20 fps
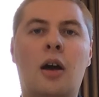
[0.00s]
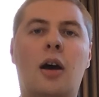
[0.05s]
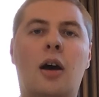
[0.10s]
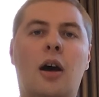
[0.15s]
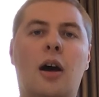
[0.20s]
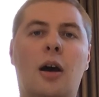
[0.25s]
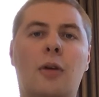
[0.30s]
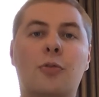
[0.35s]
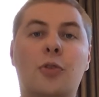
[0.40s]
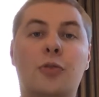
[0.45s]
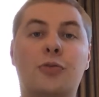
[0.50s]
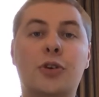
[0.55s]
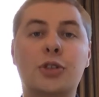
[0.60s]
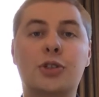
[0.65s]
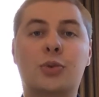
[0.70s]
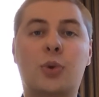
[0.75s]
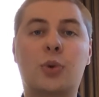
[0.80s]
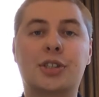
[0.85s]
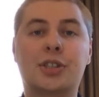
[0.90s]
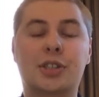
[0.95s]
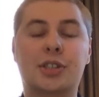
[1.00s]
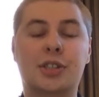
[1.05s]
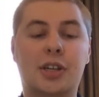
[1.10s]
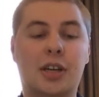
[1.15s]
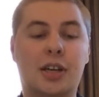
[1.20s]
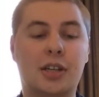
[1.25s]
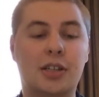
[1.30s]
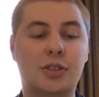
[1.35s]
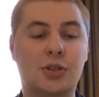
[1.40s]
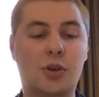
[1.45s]
Uh, the first question
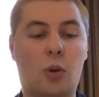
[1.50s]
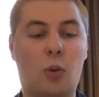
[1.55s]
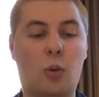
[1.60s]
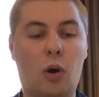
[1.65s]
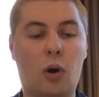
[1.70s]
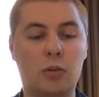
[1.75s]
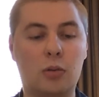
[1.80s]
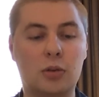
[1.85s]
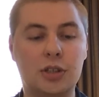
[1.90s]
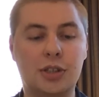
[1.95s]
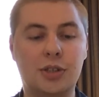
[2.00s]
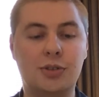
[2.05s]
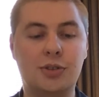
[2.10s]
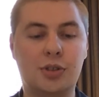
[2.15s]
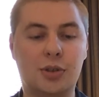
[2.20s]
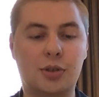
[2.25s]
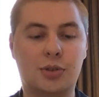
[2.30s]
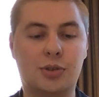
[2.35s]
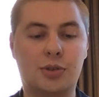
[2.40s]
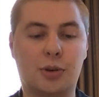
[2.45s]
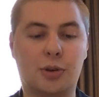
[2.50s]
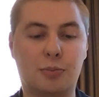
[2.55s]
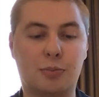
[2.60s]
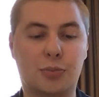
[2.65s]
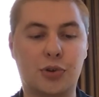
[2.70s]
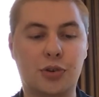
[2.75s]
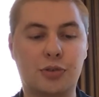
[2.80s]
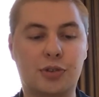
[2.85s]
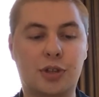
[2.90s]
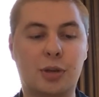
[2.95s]
is What will you do to
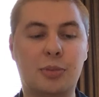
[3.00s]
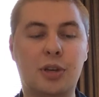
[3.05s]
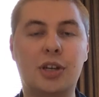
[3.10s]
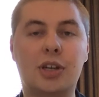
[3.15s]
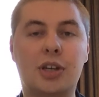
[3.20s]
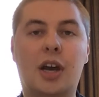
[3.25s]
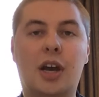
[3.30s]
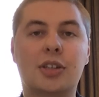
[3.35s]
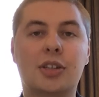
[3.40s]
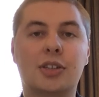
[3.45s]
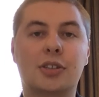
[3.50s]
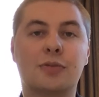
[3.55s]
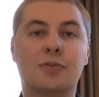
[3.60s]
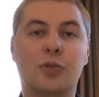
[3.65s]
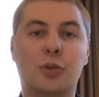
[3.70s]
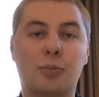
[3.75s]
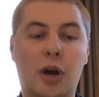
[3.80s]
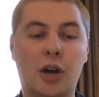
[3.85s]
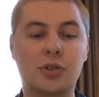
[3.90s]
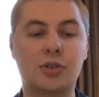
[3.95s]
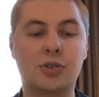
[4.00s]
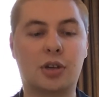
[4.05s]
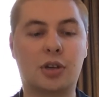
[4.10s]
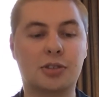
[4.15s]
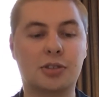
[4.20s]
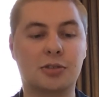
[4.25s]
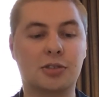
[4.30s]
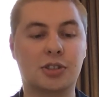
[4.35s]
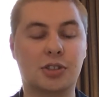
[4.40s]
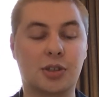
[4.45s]
improve communication for
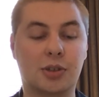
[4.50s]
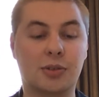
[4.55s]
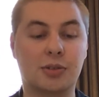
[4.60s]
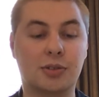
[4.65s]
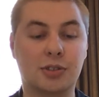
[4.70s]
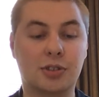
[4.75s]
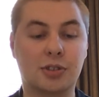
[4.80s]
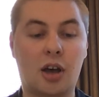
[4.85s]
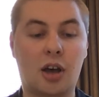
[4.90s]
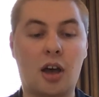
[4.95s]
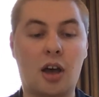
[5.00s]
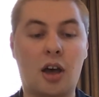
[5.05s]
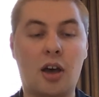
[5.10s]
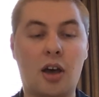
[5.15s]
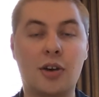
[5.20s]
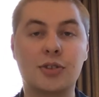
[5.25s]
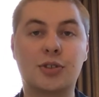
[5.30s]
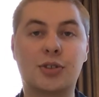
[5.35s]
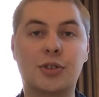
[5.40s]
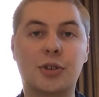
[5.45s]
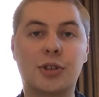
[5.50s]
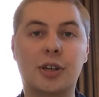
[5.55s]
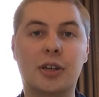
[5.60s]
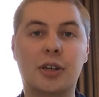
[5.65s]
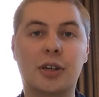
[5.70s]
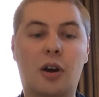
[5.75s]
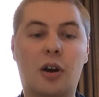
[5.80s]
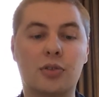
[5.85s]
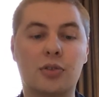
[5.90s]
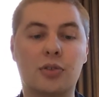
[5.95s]
postgraduate students studying
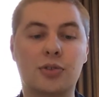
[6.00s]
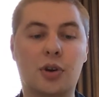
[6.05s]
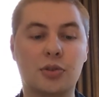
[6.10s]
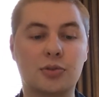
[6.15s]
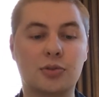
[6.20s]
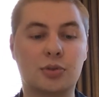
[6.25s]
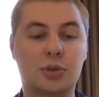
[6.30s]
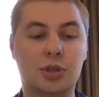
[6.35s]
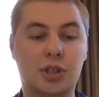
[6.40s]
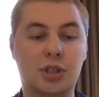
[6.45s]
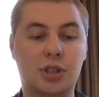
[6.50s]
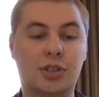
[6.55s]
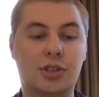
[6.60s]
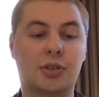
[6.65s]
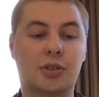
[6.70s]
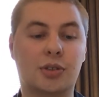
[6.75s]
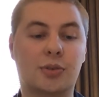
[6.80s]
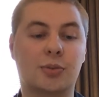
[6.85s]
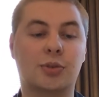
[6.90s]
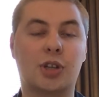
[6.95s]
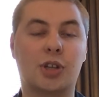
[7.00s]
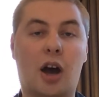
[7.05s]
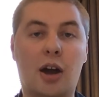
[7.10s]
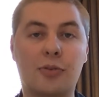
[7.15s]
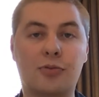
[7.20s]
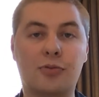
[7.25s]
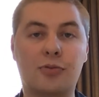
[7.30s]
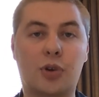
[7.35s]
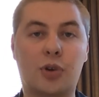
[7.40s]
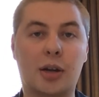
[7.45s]
on non traditional
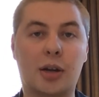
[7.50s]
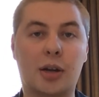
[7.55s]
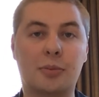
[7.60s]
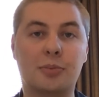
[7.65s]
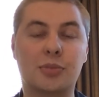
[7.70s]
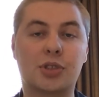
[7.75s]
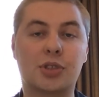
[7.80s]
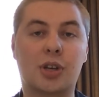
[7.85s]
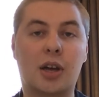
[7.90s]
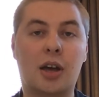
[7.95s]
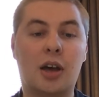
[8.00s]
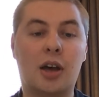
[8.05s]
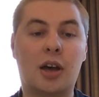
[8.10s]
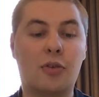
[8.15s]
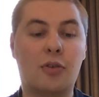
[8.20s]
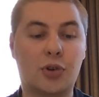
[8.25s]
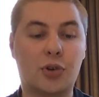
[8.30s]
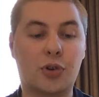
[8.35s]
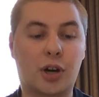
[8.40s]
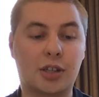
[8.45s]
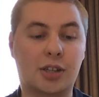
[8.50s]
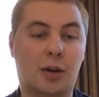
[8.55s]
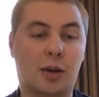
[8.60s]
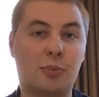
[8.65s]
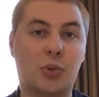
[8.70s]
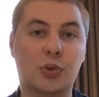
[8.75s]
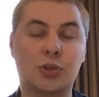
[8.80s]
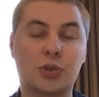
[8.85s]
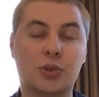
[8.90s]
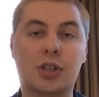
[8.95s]
timeframes, for
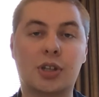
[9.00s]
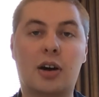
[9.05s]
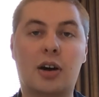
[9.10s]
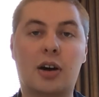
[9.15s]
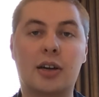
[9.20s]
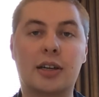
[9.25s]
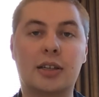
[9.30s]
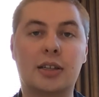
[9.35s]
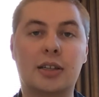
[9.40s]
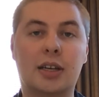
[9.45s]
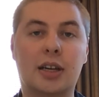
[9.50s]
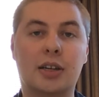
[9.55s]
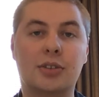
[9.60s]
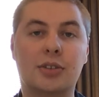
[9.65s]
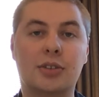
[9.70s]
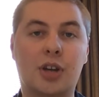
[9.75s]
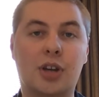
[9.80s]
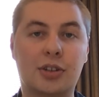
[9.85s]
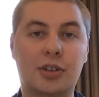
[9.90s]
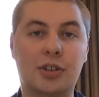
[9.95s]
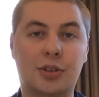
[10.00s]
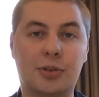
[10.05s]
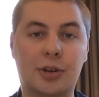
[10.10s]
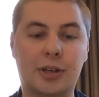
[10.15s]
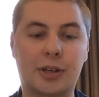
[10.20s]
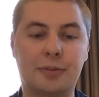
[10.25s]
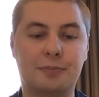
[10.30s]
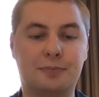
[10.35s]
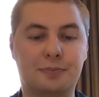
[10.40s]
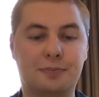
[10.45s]
example, starting in January?